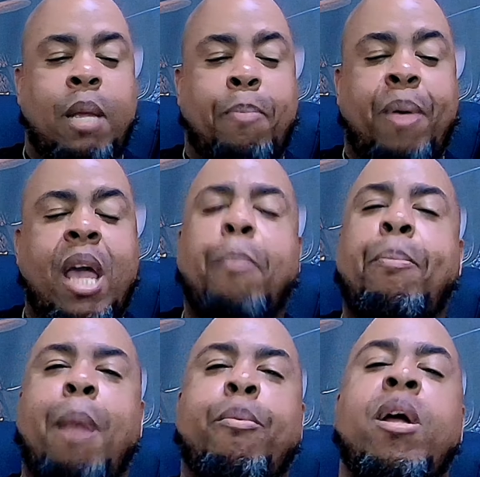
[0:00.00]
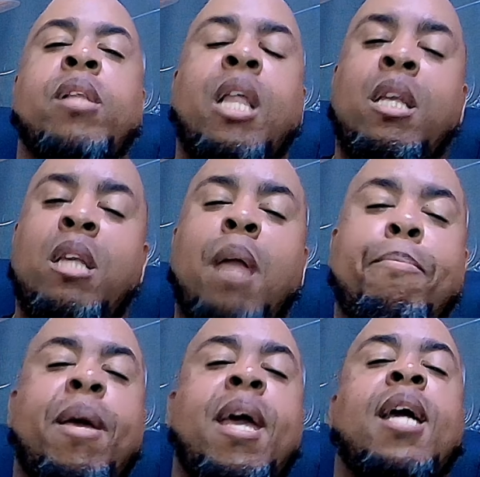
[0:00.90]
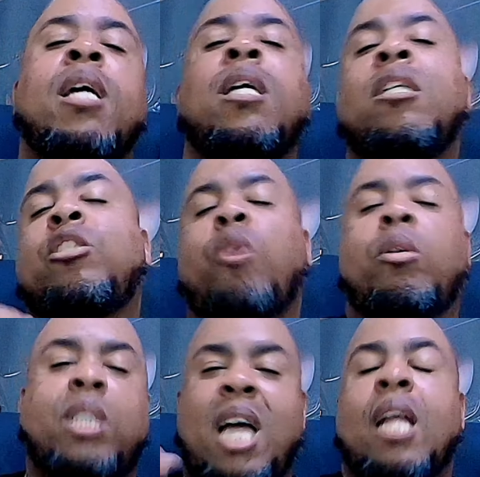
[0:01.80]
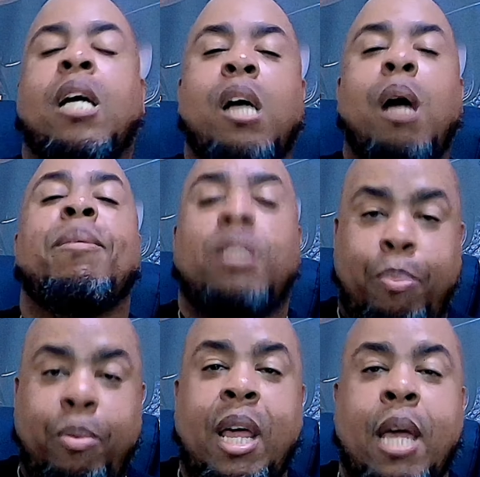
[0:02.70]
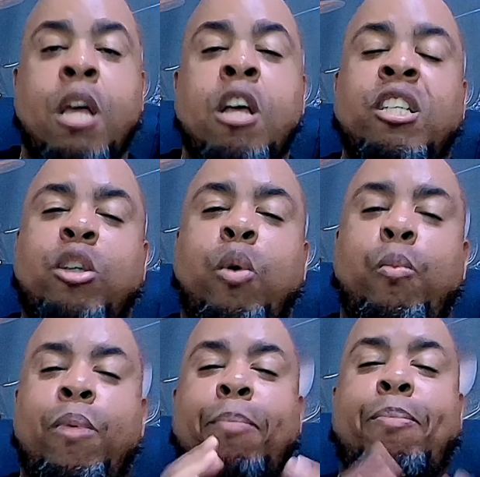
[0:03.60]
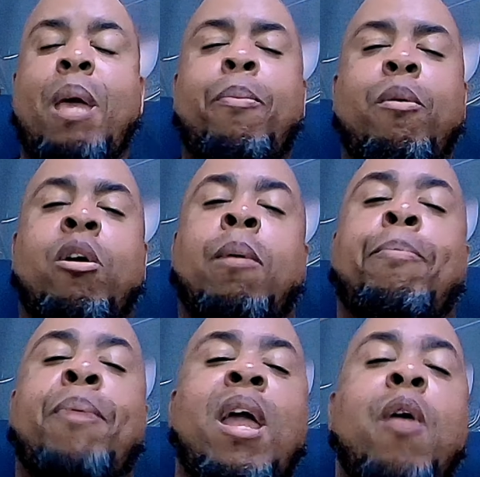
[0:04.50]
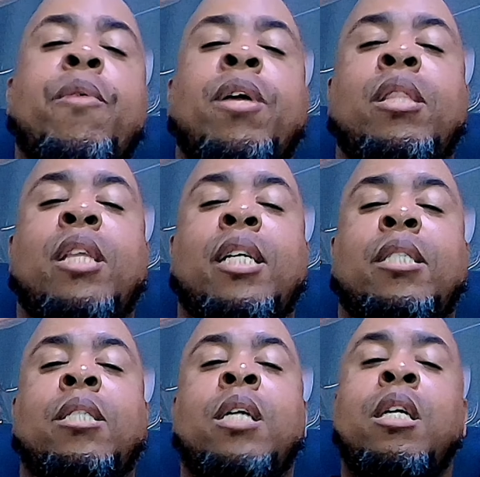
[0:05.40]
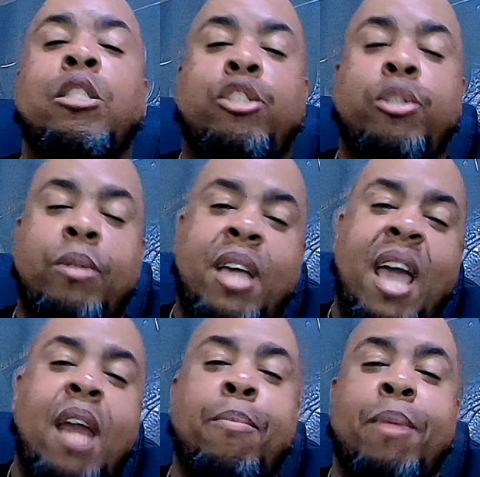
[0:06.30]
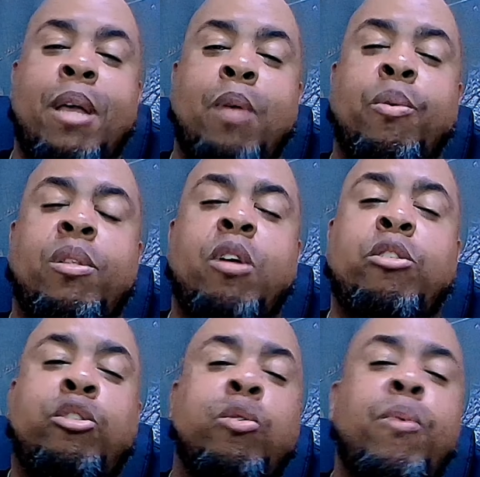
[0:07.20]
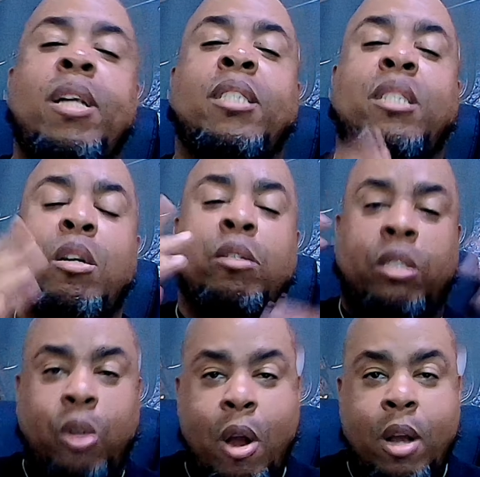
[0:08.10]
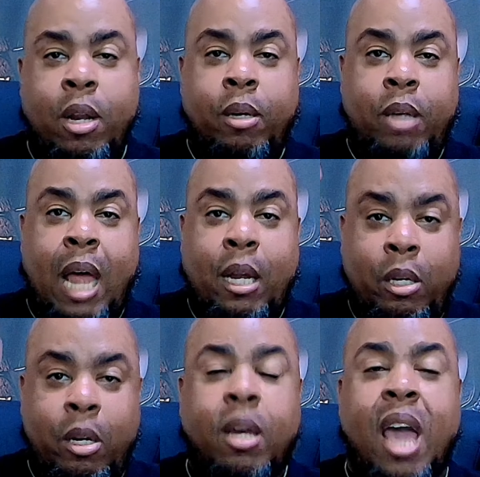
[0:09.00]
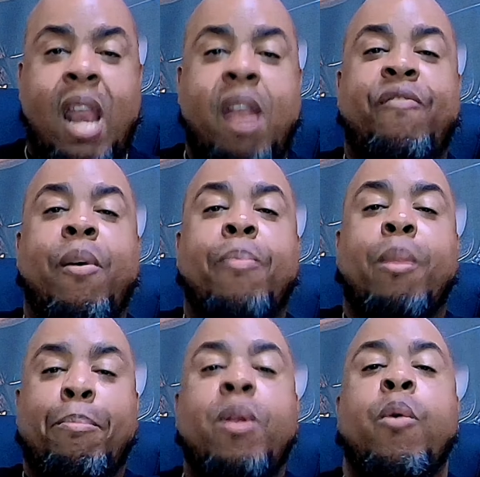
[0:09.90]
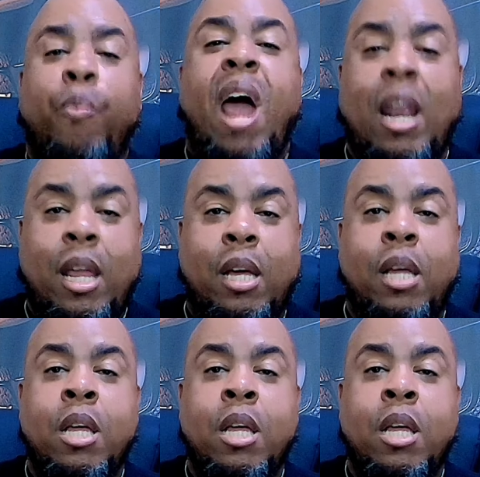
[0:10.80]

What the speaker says: pink pepper and the nutmeg start to kind of come into play. So when people are comparing this to Ganymede, what they're doing is they're starting to like look at it from the mineralic